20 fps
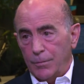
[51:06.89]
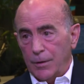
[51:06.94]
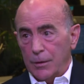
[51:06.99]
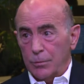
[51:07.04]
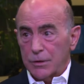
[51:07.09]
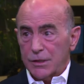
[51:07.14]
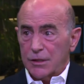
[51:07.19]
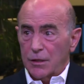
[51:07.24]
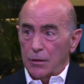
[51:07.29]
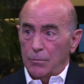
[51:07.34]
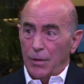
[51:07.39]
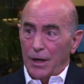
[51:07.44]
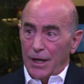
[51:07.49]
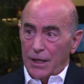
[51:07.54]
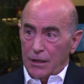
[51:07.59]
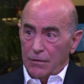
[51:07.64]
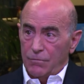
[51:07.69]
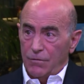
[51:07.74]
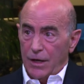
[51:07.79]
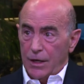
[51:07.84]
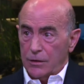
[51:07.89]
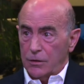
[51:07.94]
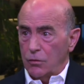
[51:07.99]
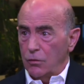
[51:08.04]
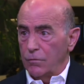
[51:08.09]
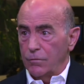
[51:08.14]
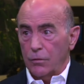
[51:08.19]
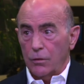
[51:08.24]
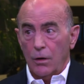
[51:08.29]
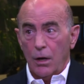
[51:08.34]
people started buying in
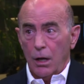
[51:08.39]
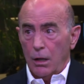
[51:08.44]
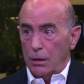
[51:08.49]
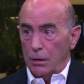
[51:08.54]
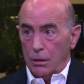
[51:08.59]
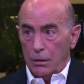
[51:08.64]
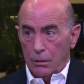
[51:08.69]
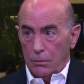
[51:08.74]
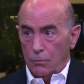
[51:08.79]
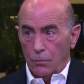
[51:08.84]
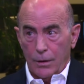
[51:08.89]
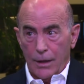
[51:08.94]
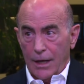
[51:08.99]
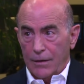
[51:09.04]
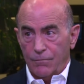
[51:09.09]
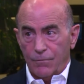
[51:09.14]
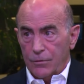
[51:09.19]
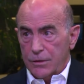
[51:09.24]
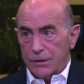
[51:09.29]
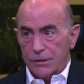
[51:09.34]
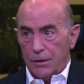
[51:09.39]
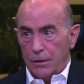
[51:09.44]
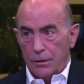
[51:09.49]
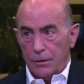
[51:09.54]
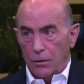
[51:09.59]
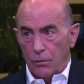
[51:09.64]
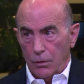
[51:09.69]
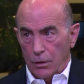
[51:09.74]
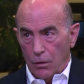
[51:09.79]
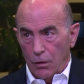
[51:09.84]
Vancouver when I first
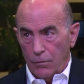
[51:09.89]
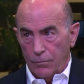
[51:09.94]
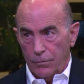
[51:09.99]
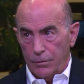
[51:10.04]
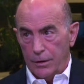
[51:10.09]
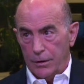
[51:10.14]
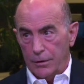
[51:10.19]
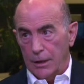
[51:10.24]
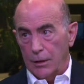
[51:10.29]
started going over there.